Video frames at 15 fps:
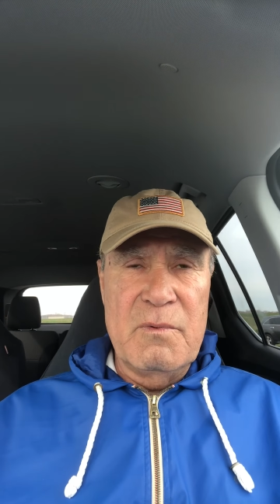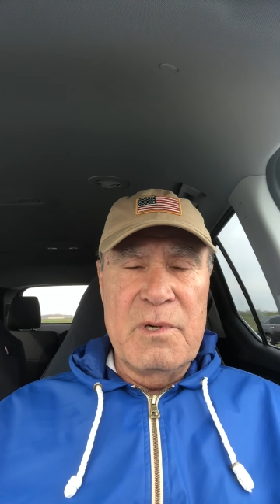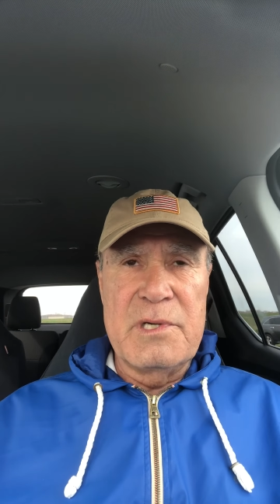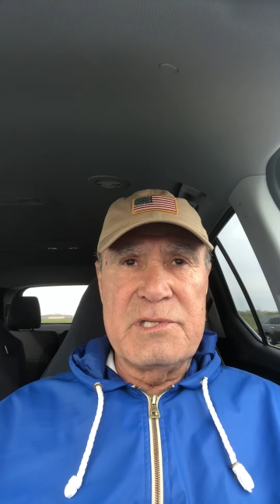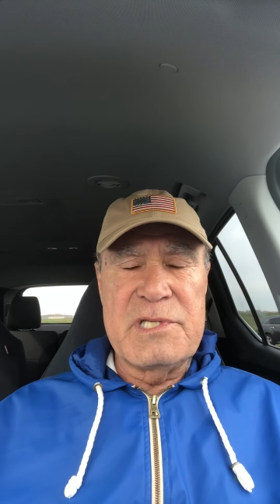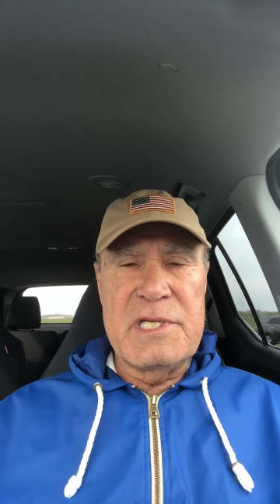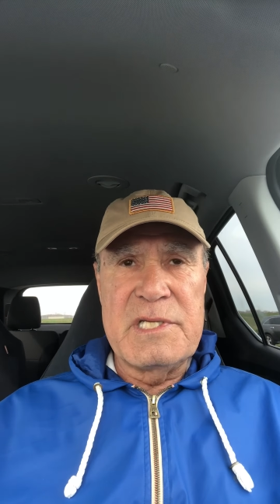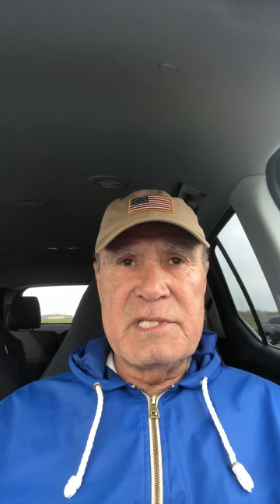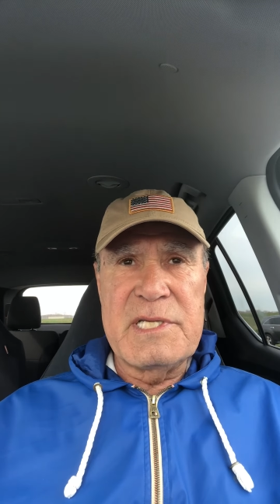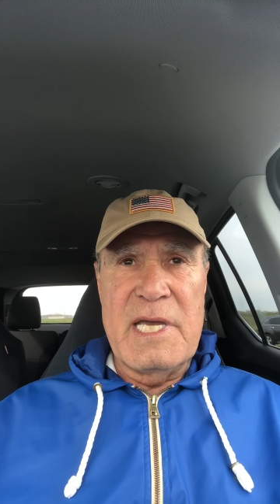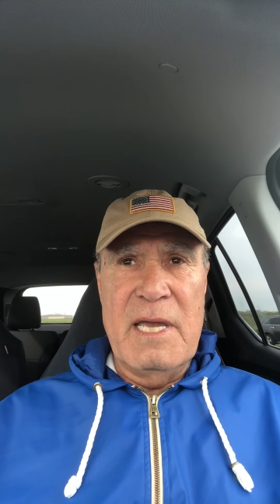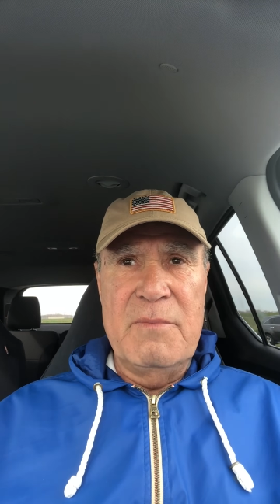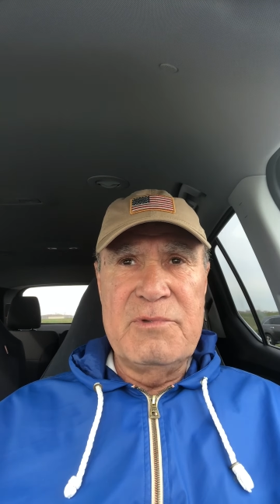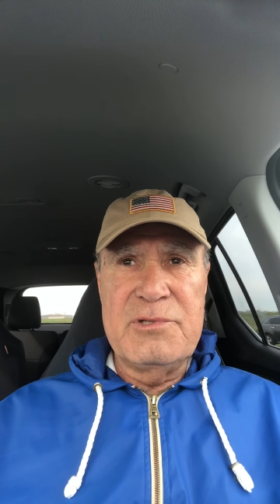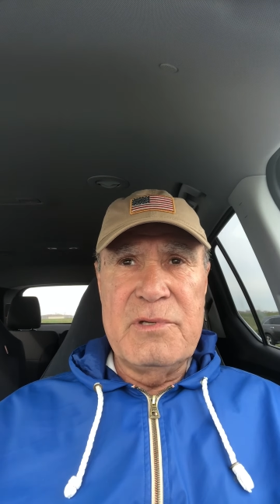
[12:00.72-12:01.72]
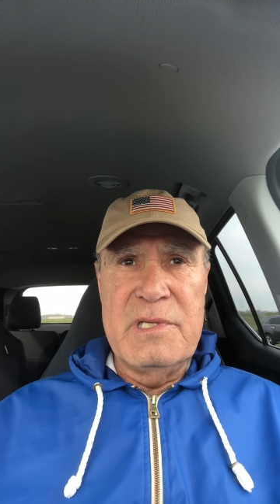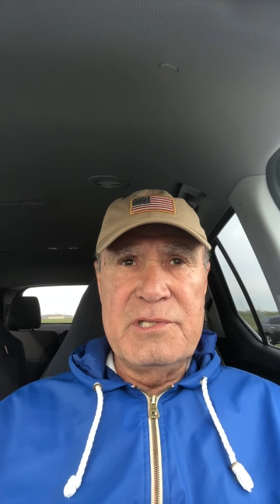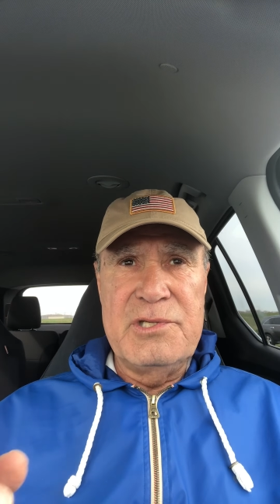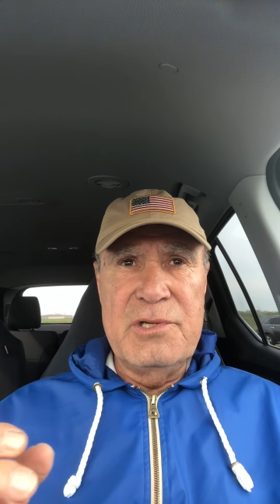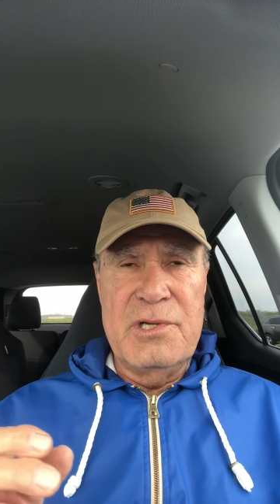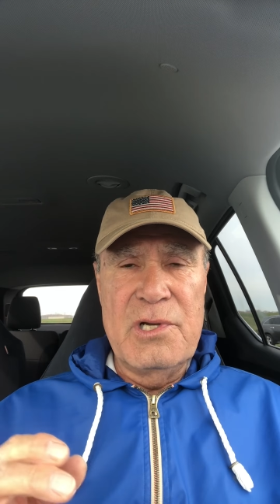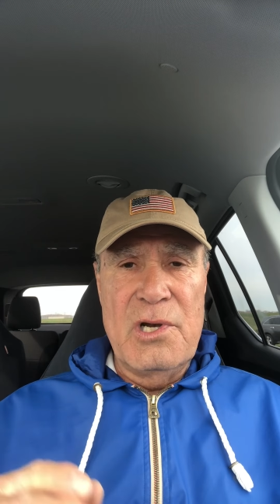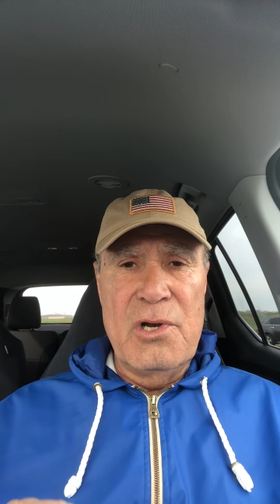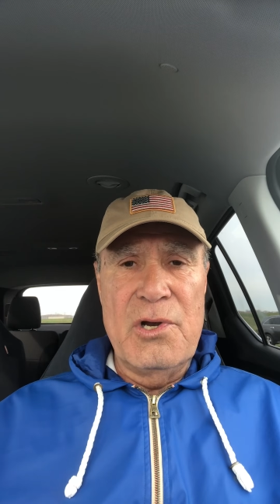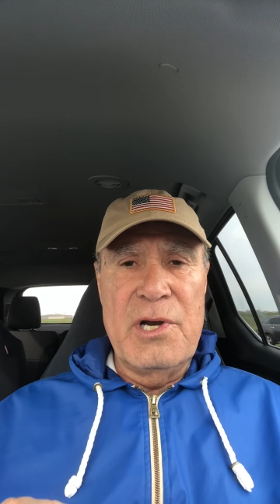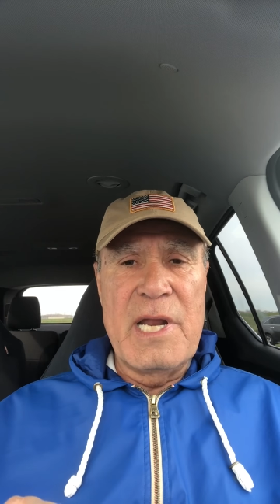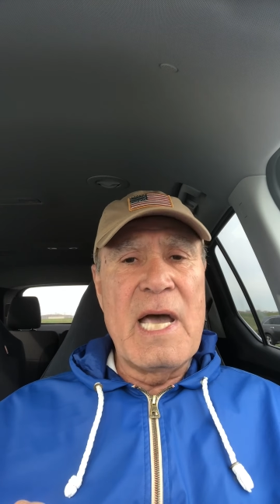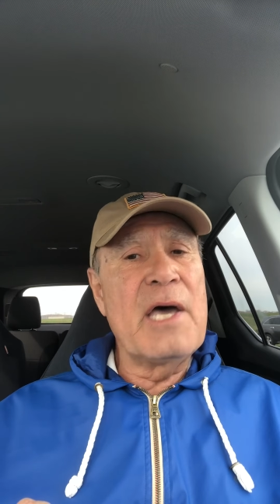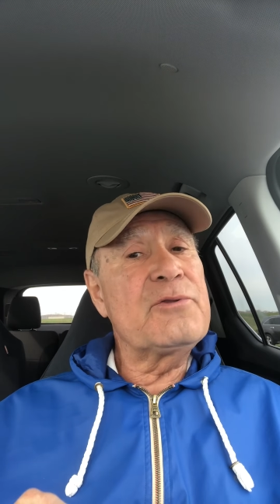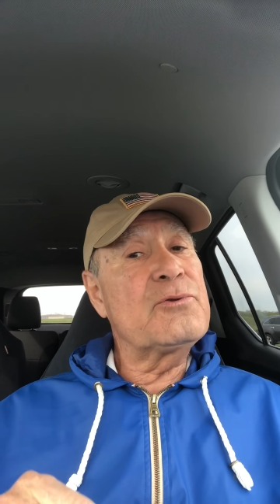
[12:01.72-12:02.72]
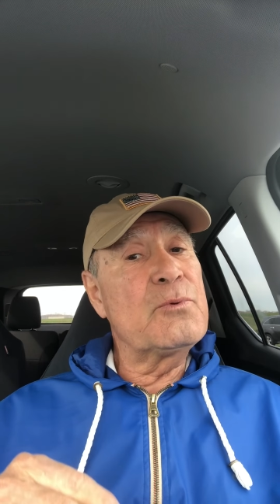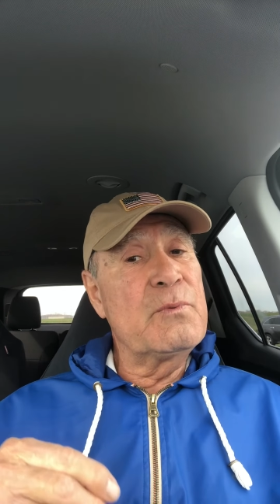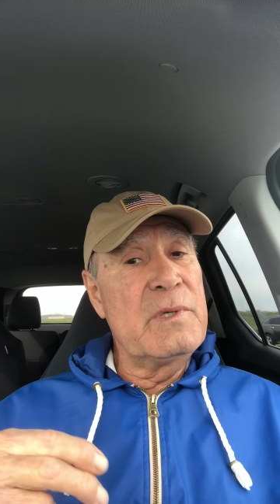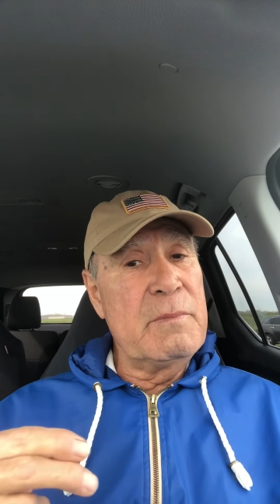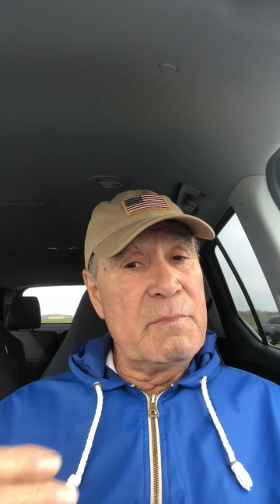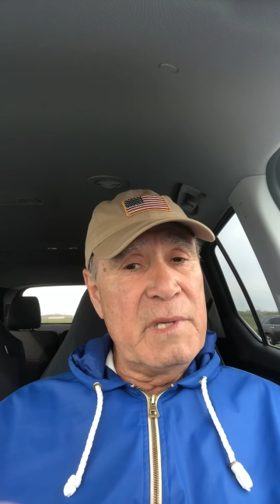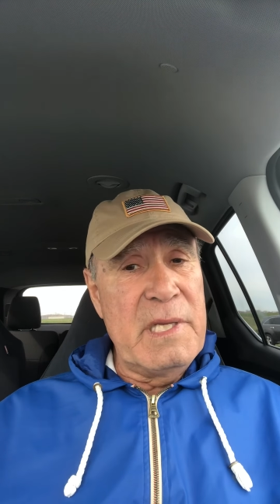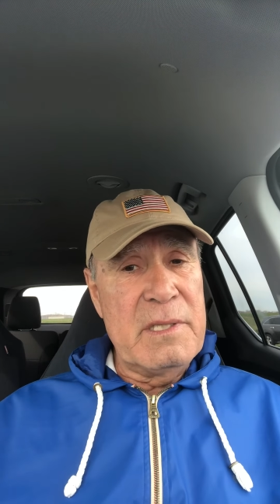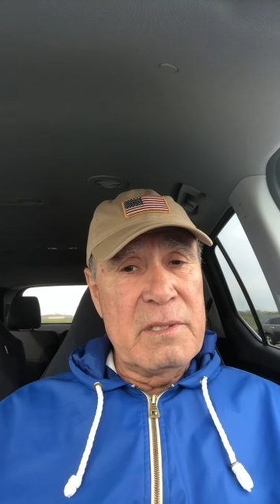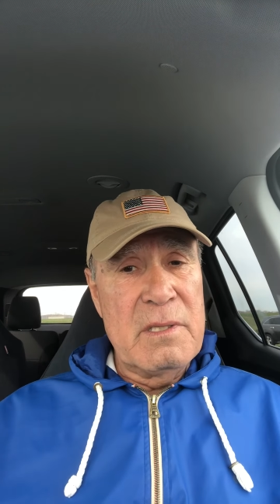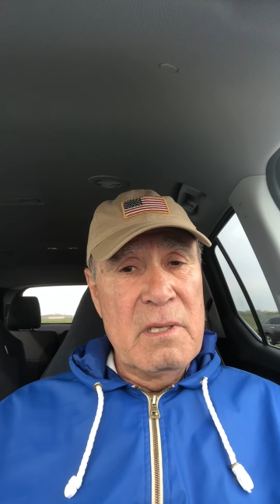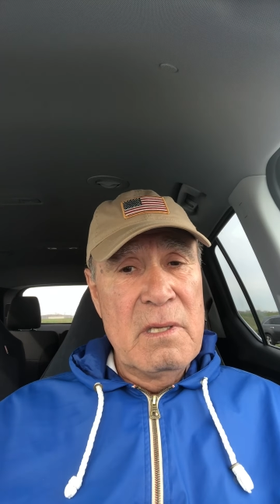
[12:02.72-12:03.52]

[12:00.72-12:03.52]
words at a time so that you can learn how to repeat